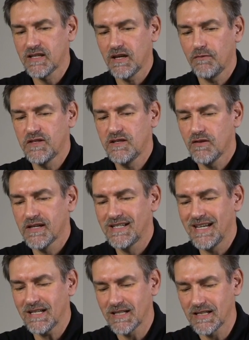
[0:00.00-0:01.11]
gives you the
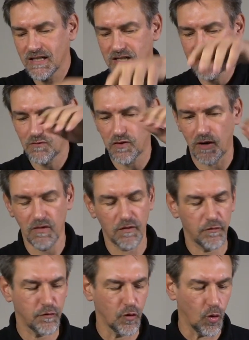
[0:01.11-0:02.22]
distance from the
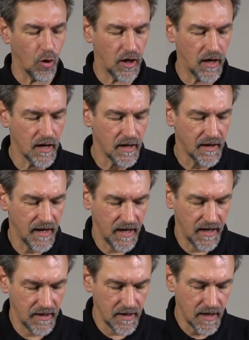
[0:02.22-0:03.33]
floor
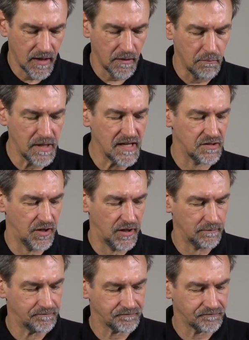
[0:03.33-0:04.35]
in meter.